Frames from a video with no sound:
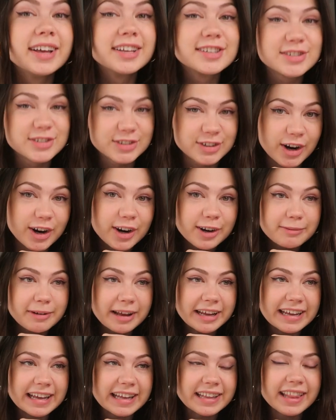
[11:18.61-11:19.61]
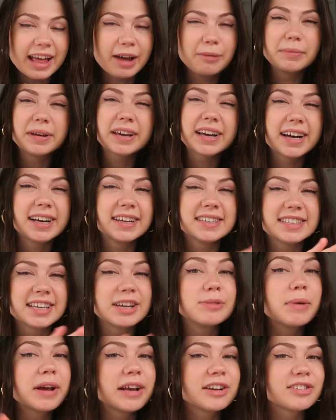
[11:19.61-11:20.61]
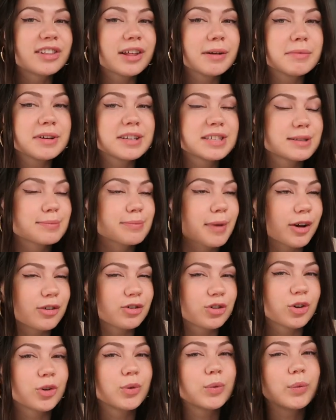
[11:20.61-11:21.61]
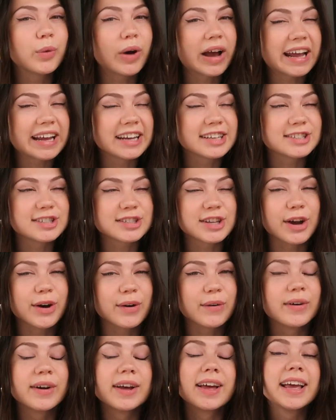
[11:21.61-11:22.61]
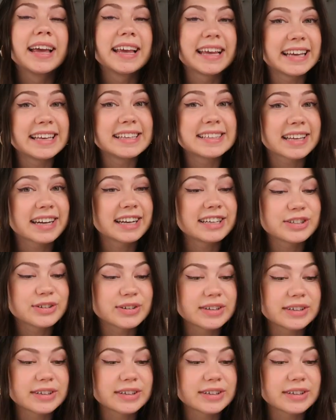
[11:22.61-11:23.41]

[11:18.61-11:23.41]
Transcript: start making them because he makes them a special way. So he's gonna do